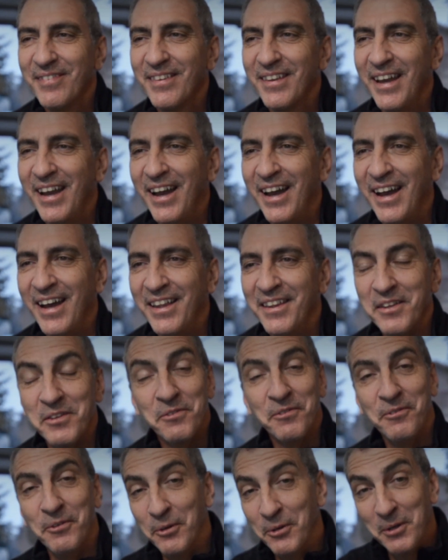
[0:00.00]
There's
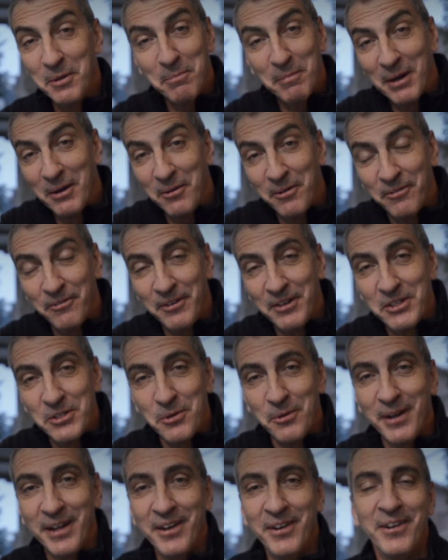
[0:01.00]
food in my
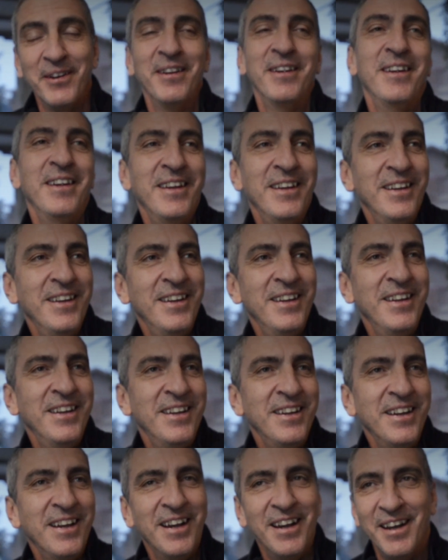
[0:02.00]
refrigerator.
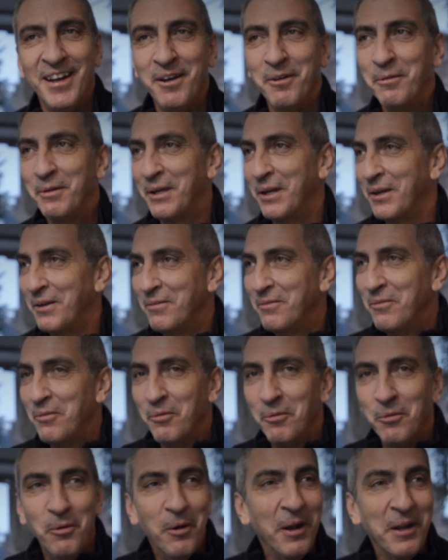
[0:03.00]
We got
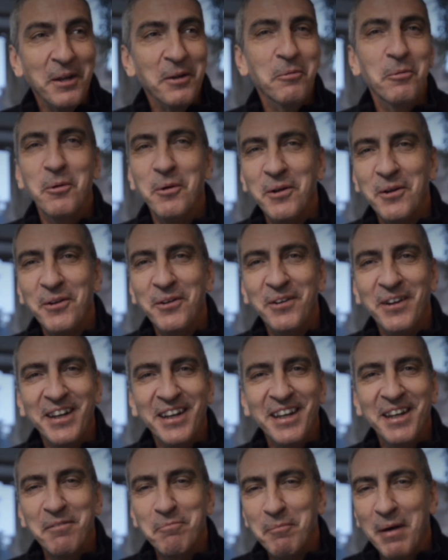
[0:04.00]
running water
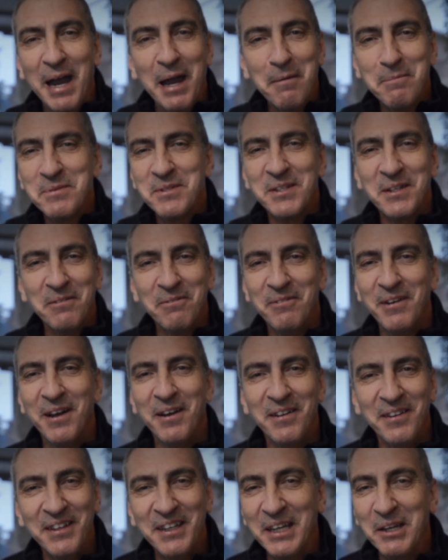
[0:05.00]
in the pipes. If
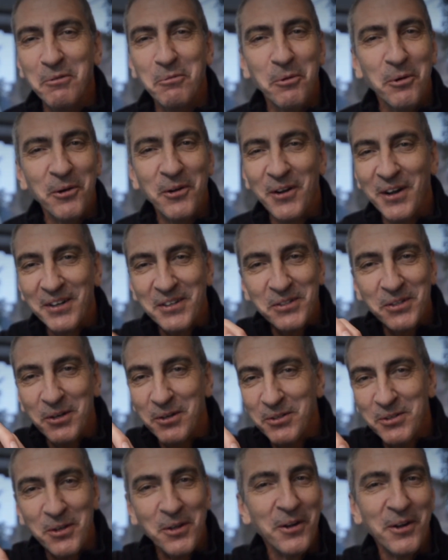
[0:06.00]
I need water, I just
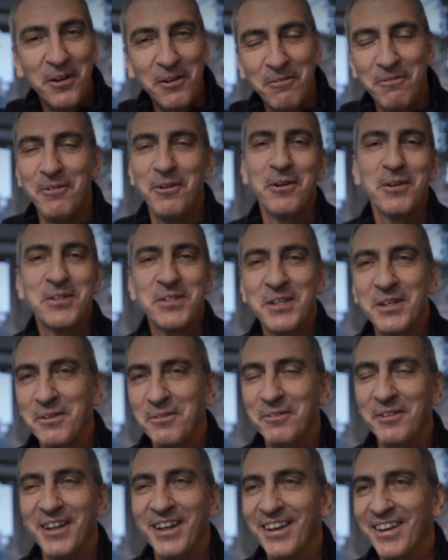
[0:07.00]
go turn on a faucet.
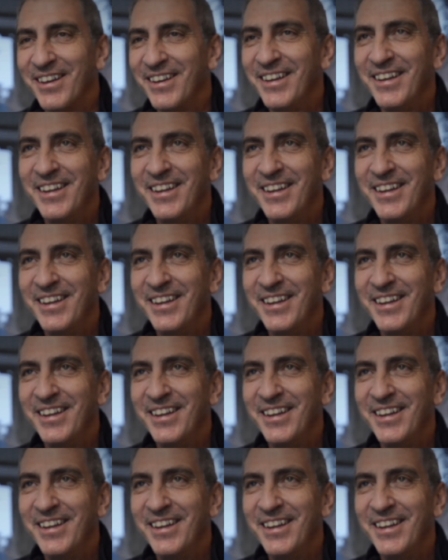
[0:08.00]
We got